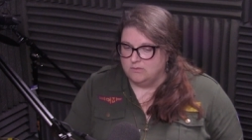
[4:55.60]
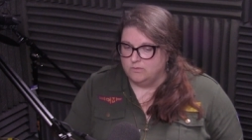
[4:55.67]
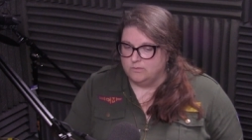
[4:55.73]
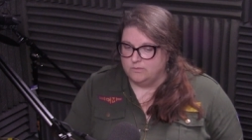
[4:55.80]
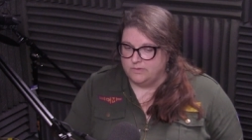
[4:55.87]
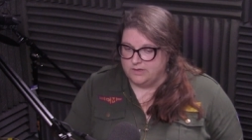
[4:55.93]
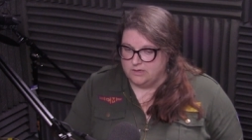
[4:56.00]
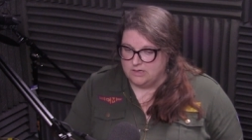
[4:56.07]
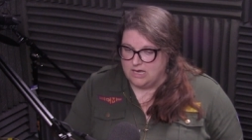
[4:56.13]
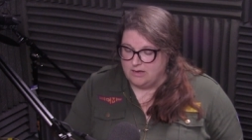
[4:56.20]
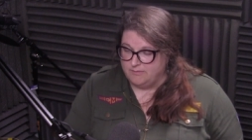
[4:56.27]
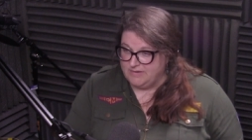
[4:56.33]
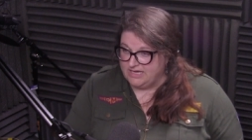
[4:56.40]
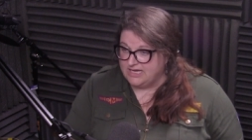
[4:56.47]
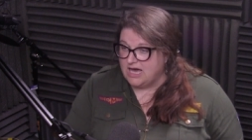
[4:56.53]
there, I'll
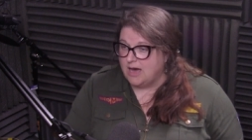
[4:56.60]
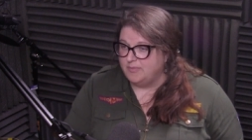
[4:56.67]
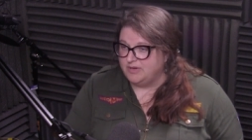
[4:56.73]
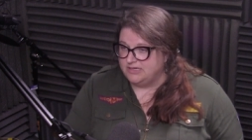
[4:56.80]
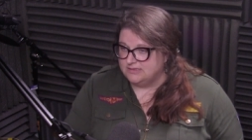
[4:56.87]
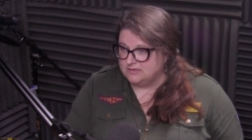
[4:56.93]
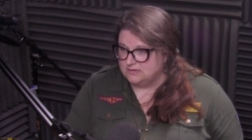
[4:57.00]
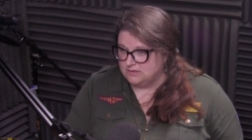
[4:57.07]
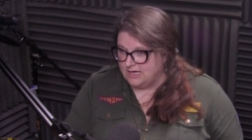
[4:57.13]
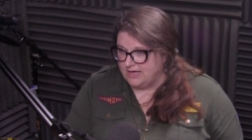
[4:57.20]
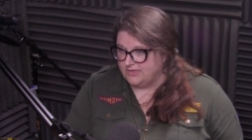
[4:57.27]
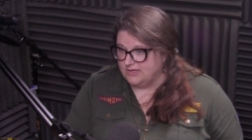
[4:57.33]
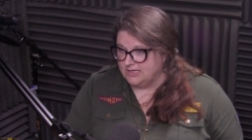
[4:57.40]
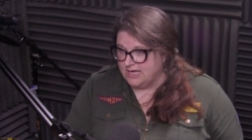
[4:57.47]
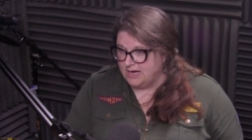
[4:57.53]
make copies
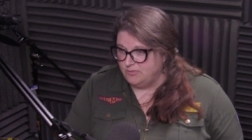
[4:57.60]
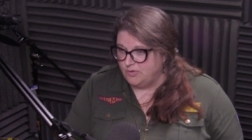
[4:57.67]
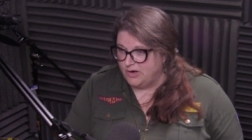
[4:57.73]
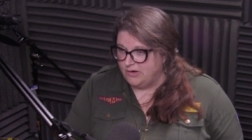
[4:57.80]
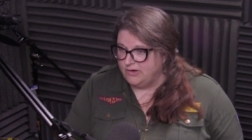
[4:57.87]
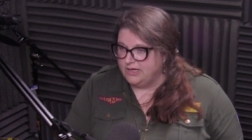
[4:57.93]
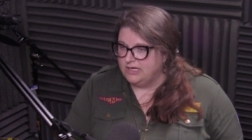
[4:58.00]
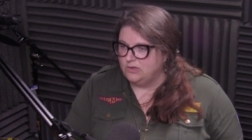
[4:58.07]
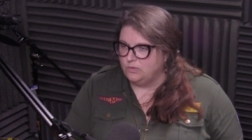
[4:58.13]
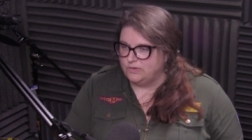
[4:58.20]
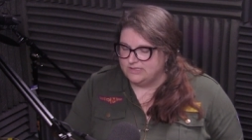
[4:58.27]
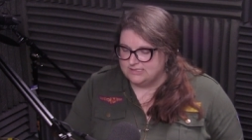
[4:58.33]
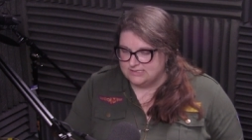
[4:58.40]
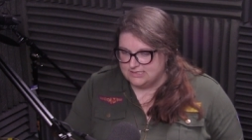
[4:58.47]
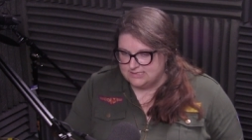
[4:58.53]
at the library, and
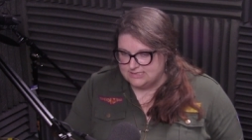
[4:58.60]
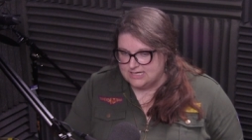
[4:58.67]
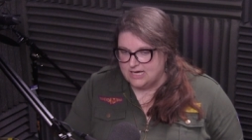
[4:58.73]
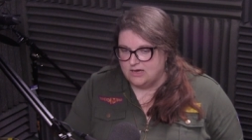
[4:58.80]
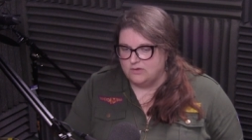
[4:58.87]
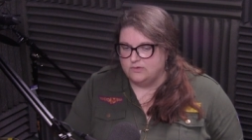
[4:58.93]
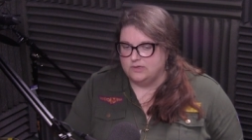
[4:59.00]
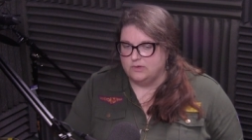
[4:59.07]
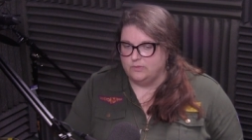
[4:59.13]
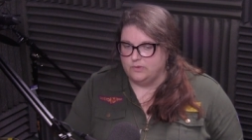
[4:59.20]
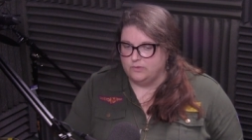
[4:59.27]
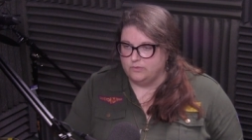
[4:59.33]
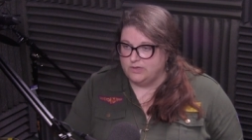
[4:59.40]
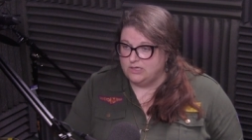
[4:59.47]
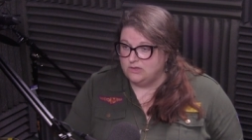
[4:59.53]
we sit down and
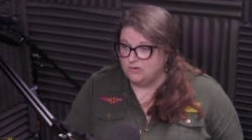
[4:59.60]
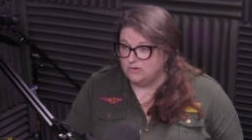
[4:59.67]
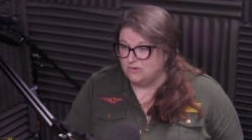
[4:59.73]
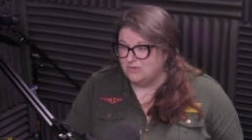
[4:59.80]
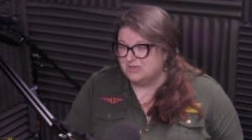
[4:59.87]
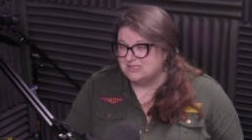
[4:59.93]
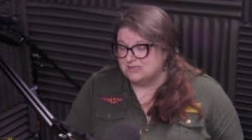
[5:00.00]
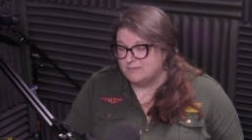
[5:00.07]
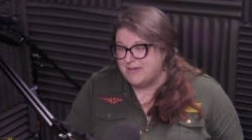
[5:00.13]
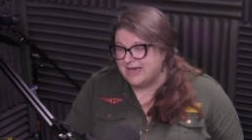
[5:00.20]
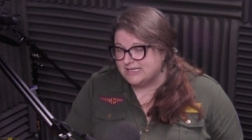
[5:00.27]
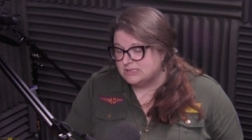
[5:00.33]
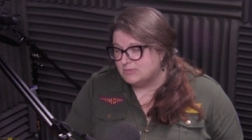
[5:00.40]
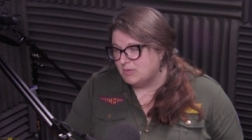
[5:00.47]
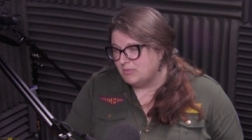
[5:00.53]
we read through. It's a
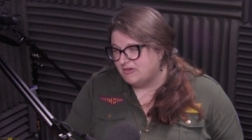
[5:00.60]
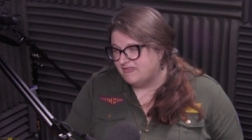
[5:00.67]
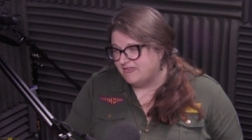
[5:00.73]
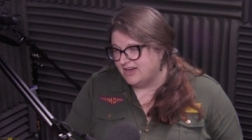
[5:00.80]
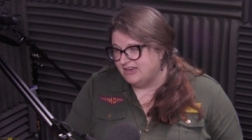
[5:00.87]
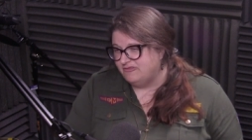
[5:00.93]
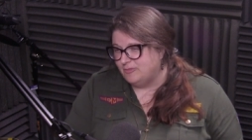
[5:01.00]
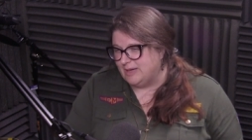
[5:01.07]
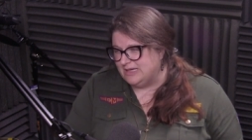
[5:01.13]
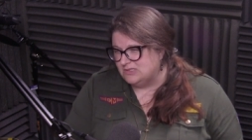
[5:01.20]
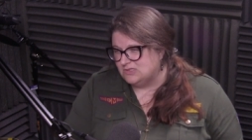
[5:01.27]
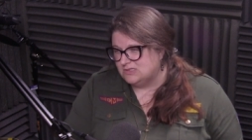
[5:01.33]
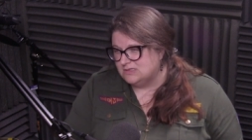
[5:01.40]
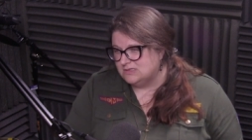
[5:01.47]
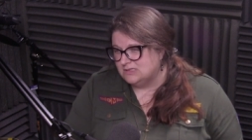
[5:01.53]
maximum of five
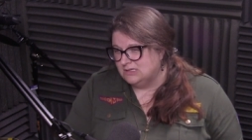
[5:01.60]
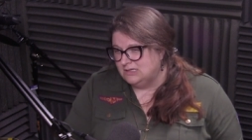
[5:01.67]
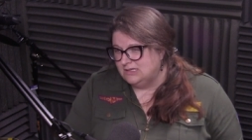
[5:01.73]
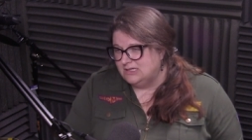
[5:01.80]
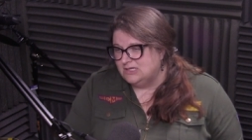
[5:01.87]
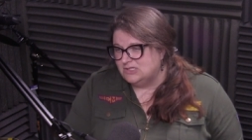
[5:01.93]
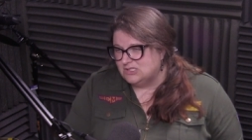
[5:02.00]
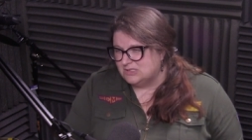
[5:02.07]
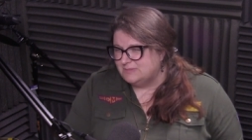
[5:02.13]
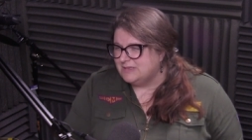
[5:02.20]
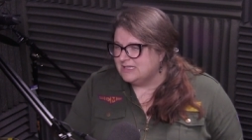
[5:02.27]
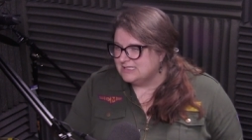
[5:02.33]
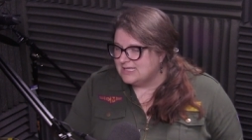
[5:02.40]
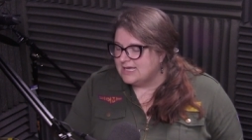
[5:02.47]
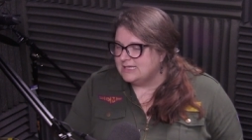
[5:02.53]
pages. Okay. Just
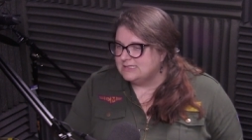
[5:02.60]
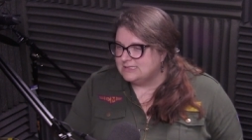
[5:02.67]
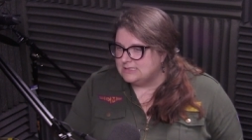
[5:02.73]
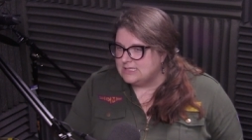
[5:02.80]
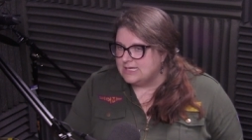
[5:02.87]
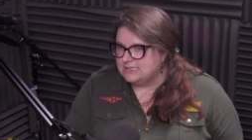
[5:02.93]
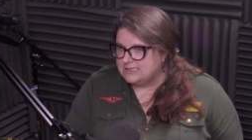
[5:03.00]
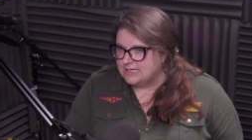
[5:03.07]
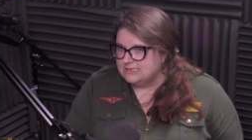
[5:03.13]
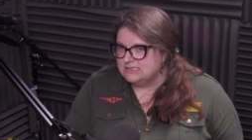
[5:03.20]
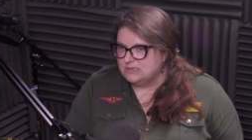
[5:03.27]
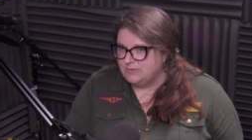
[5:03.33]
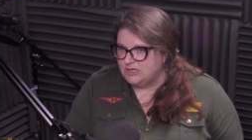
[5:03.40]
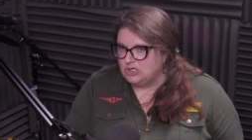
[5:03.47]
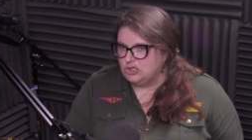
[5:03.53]
because that that tends
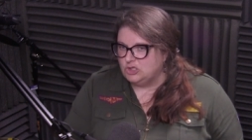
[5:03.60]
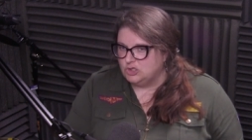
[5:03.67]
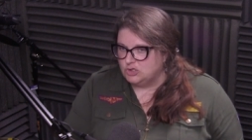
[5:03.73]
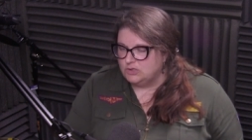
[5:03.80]
to be a good